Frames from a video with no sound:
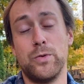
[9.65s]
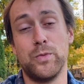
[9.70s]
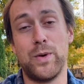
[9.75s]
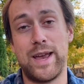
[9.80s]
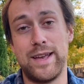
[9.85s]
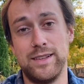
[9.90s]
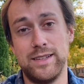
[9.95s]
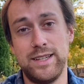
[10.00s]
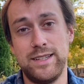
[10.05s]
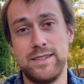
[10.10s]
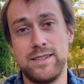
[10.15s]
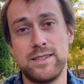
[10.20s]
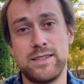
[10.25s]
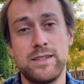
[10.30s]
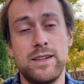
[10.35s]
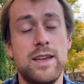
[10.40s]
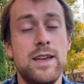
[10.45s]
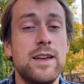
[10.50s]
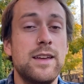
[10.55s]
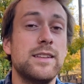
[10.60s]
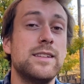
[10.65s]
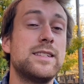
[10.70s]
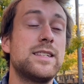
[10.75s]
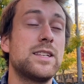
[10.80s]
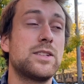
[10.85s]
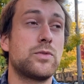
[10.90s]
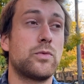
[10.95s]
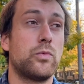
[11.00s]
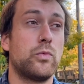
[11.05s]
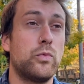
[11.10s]
railings. This
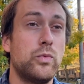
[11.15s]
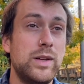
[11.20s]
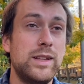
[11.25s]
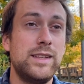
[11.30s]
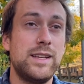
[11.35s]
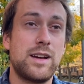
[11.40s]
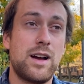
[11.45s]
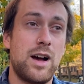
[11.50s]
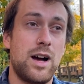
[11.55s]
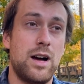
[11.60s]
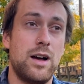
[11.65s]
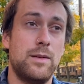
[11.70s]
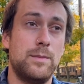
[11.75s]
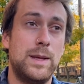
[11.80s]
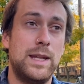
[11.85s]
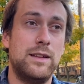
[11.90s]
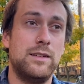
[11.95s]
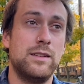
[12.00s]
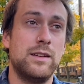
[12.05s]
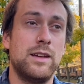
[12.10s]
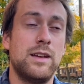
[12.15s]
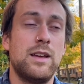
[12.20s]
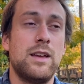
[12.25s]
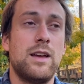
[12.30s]
is really common